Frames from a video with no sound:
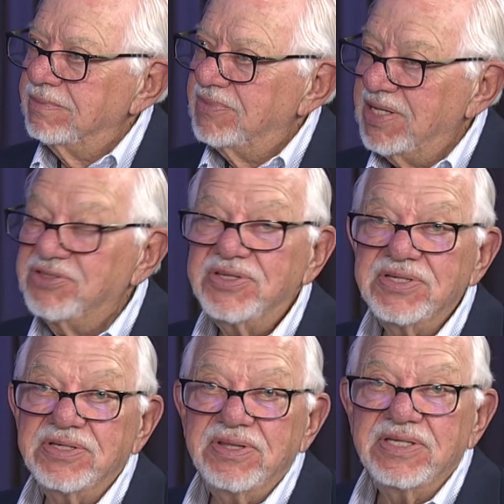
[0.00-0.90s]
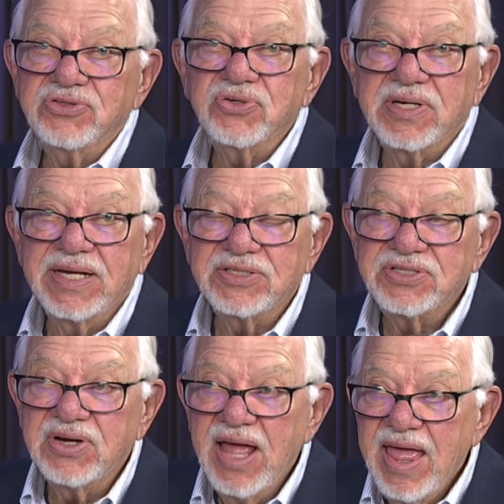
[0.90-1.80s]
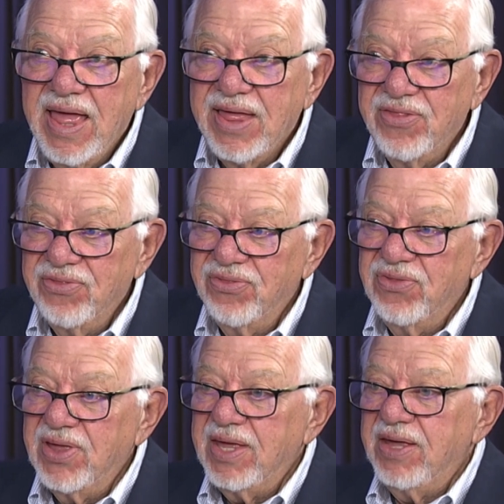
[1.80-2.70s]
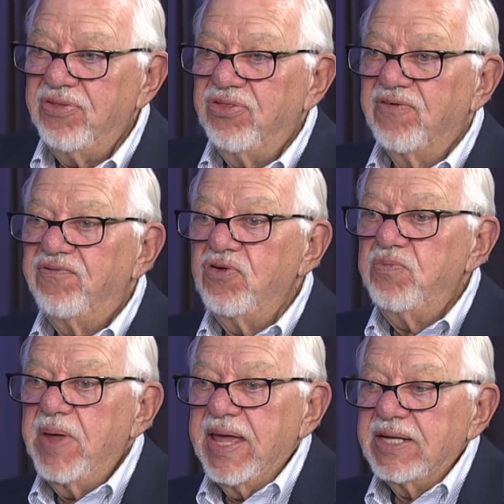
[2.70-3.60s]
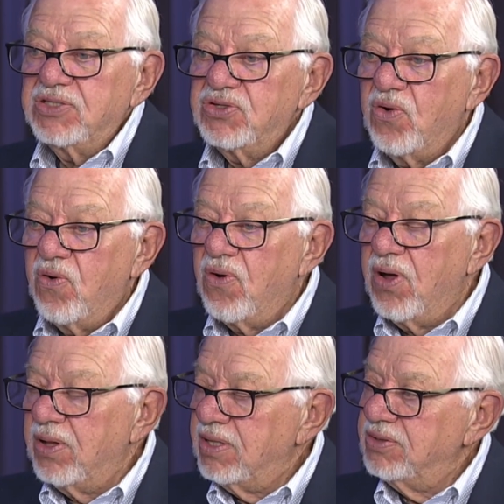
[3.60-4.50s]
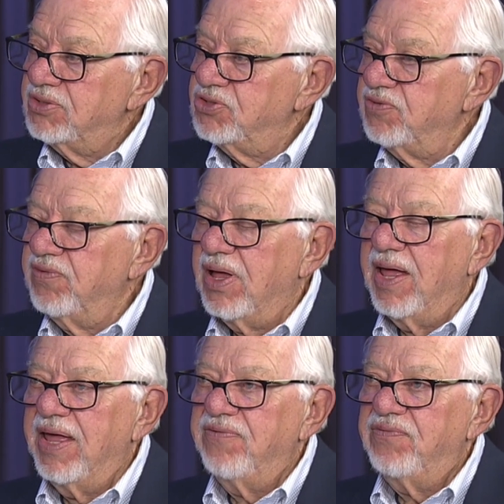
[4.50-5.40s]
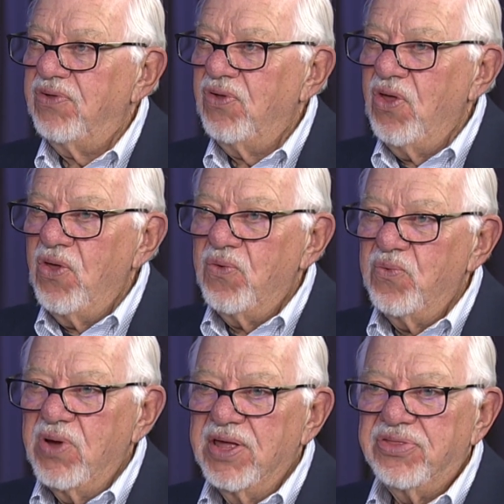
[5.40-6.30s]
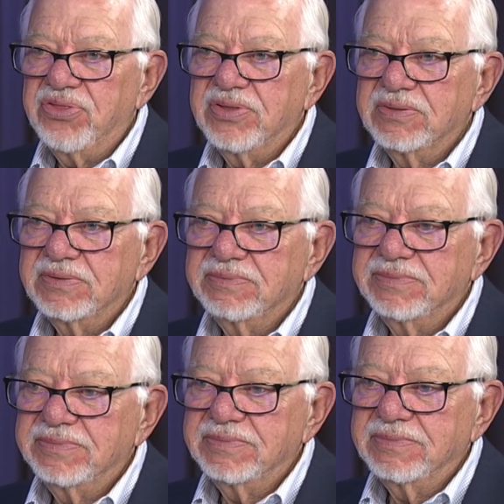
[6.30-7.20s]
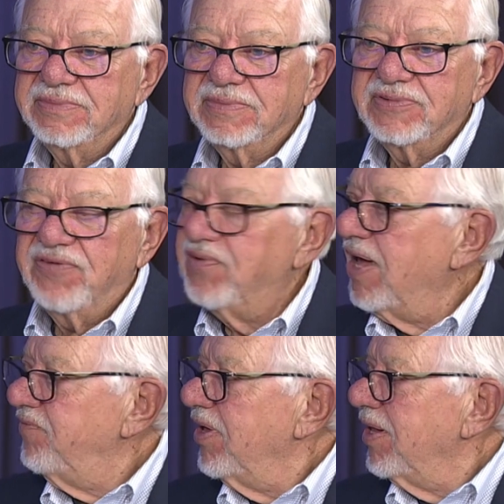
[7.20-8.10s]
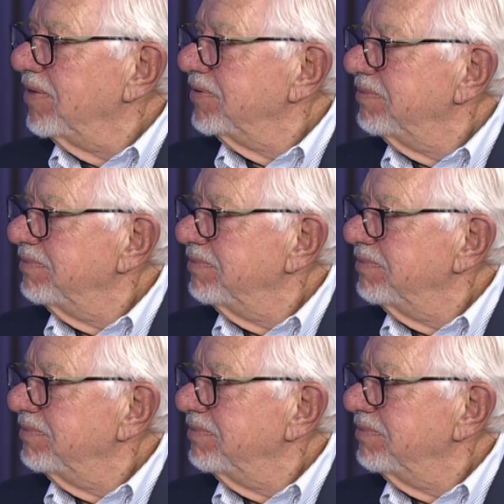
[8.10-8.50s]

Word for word: That's the, the short answer. The, the food banks all survive with $5,